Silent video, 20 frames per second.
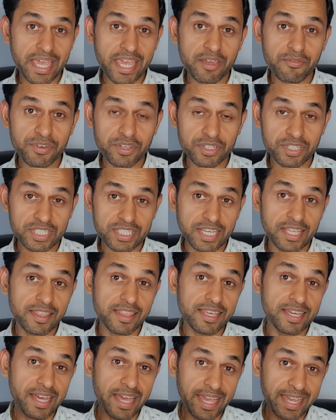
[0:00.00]
behaviors
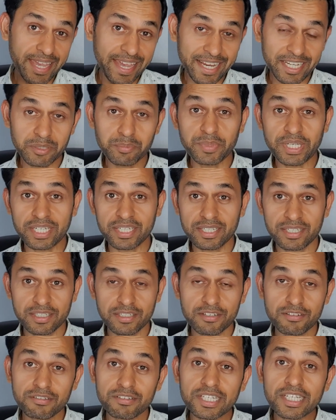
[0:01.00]
in the academic
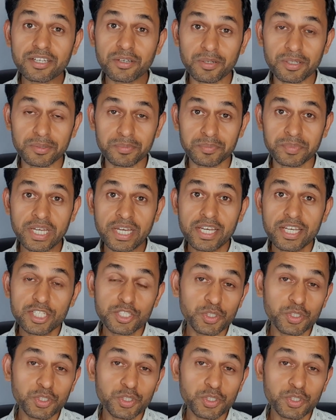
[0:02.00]
curriculum